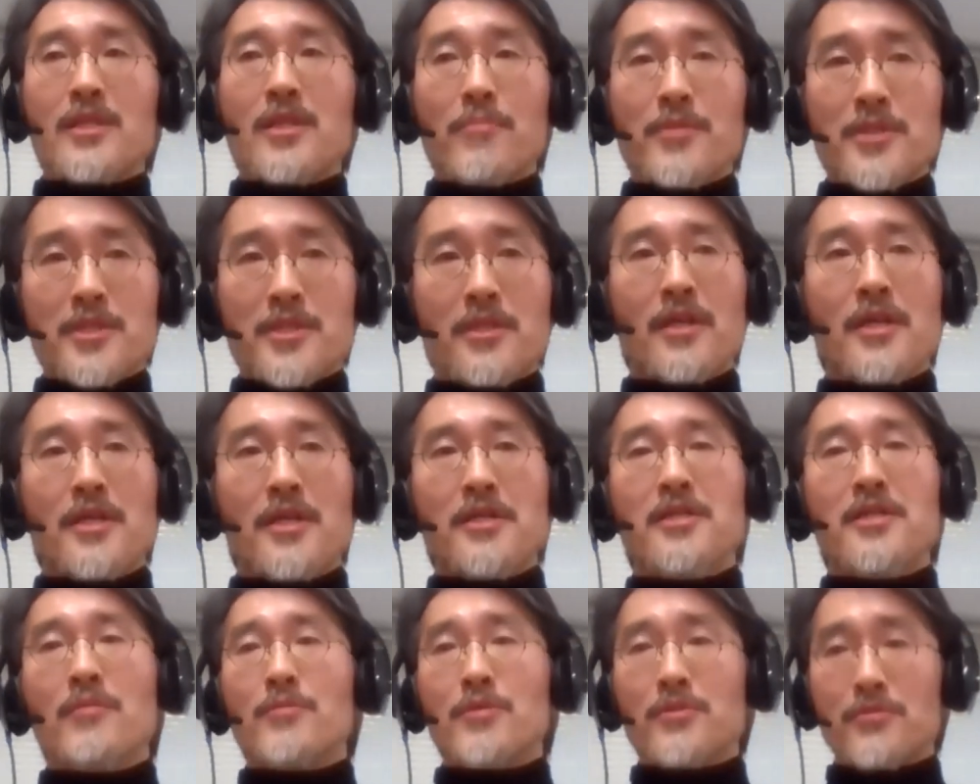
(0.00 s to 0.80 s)

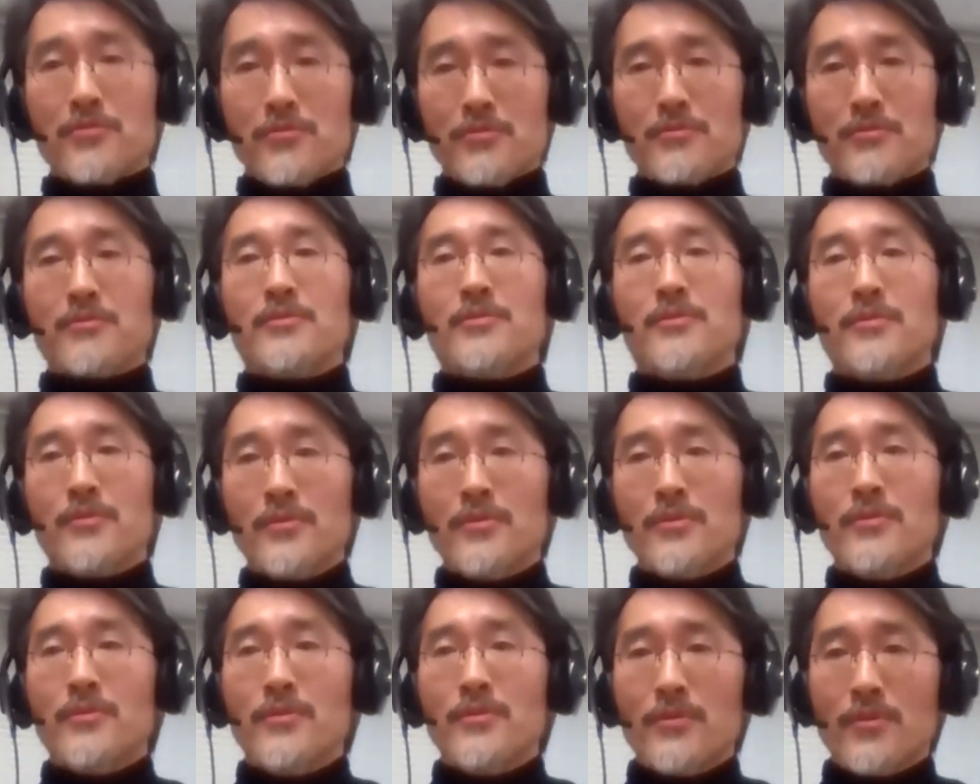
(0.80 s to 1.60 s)
applied for
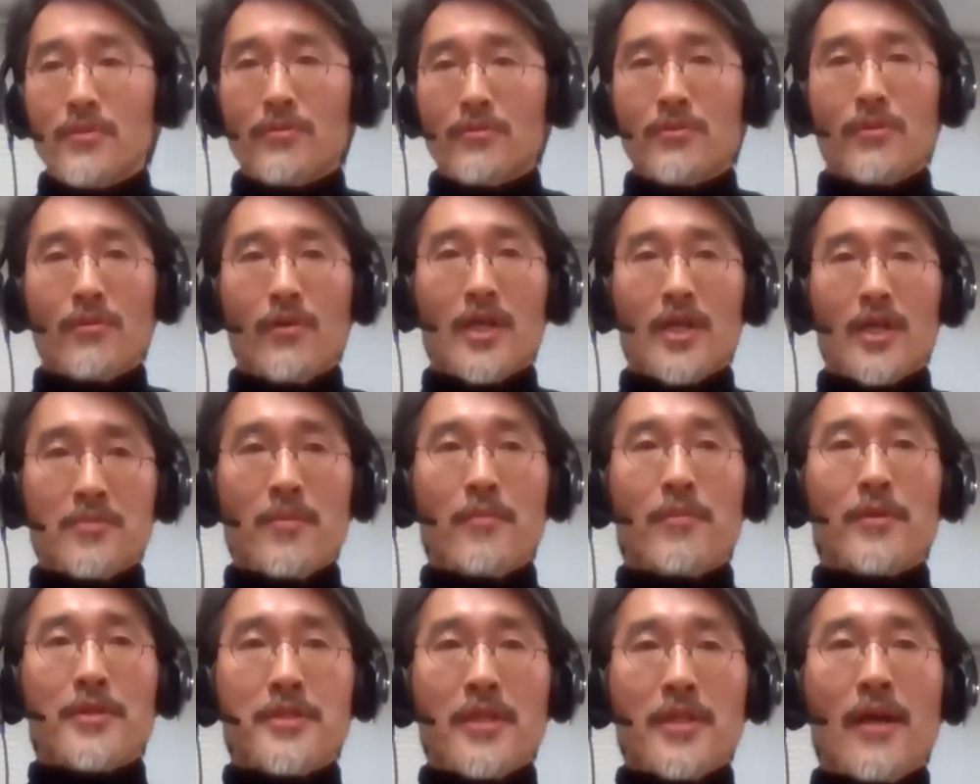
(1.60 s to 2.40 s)
the
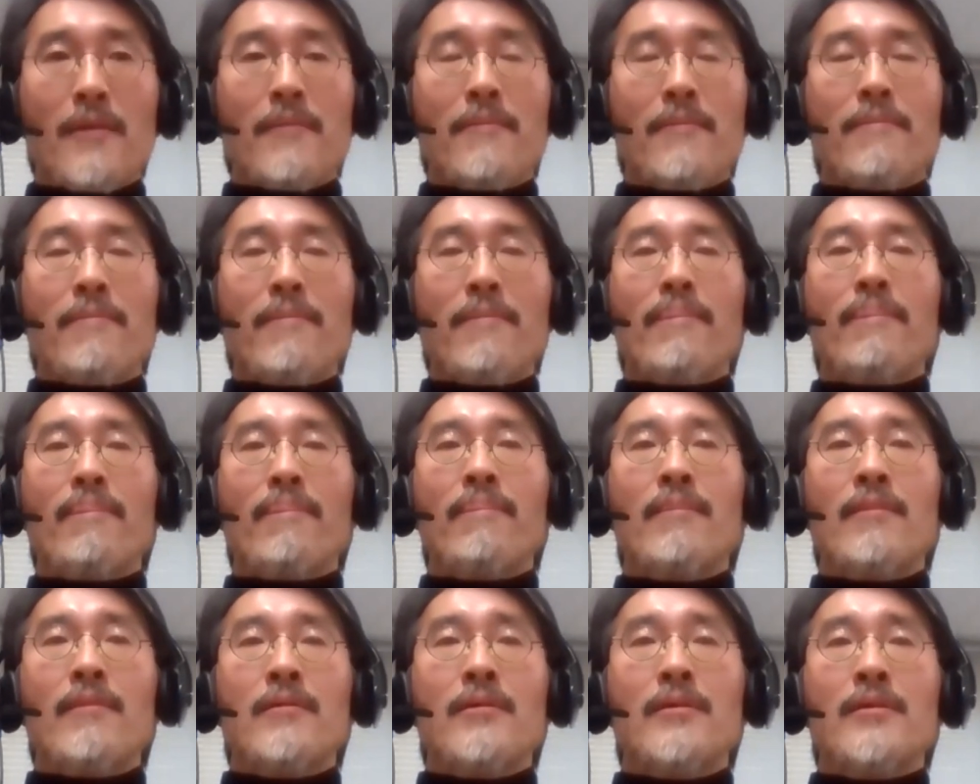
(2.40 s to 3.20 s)
subsidy uh, for
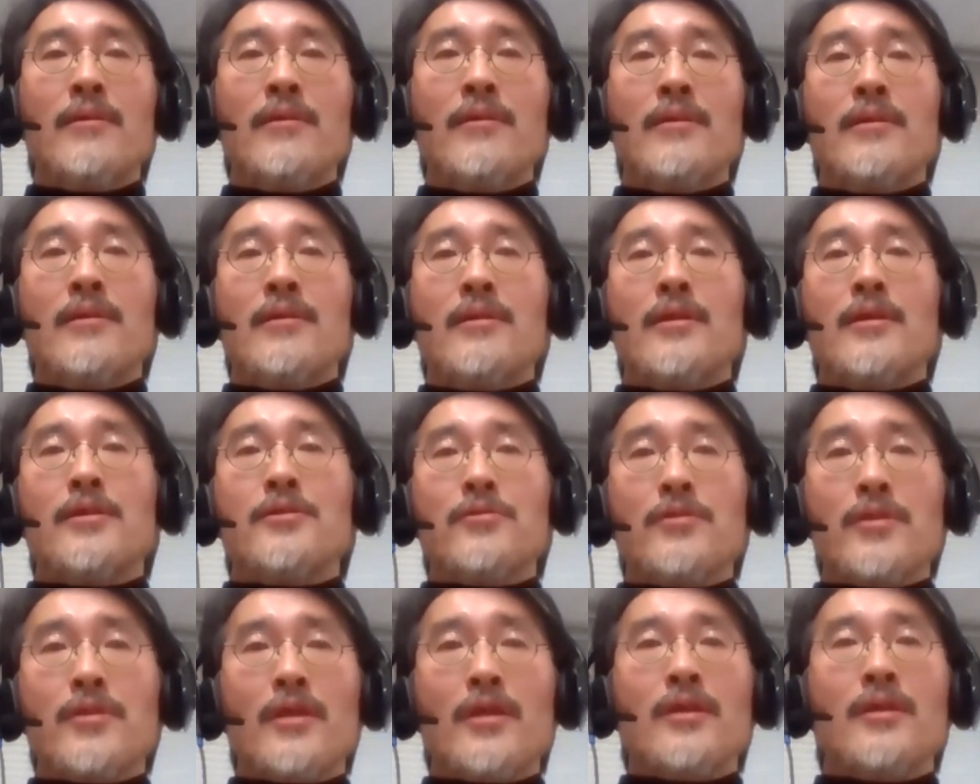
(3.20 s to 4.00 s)
the
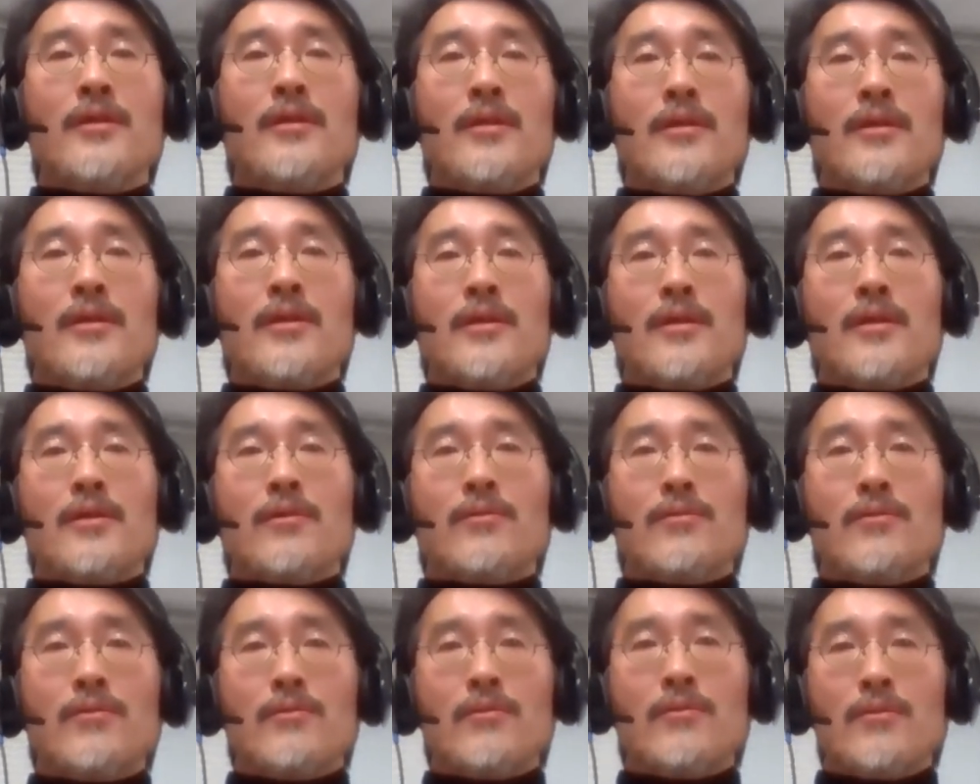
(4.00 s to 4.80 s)
research,
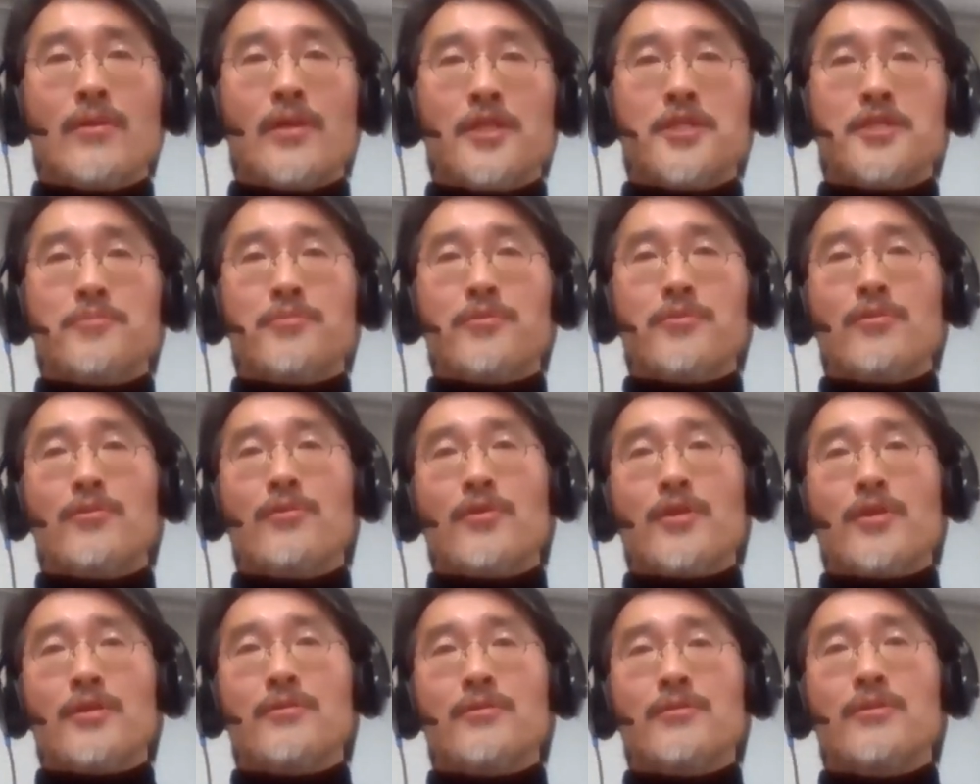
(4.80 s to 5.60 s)
and uh,
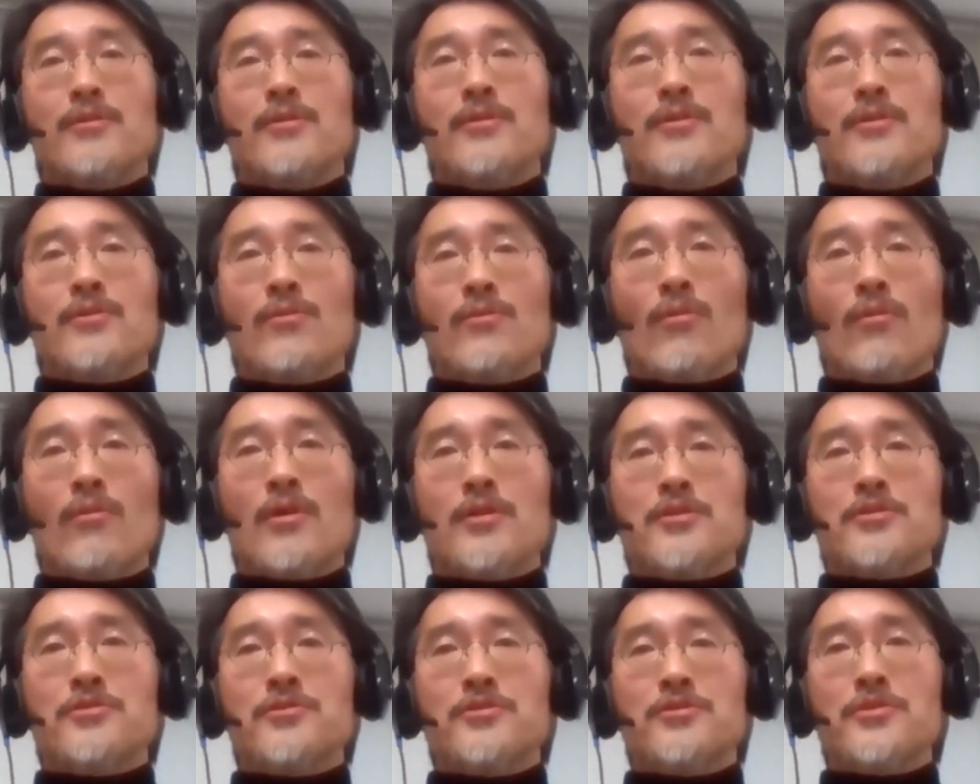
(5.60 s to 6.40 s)
I did an
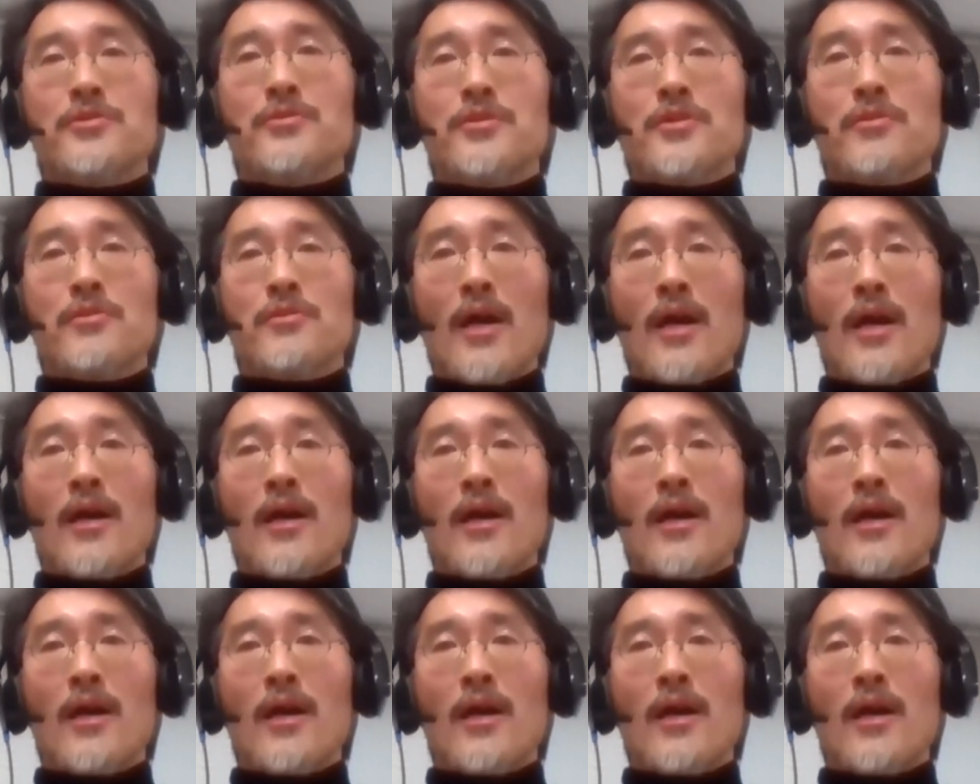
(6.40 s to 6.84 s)
interview.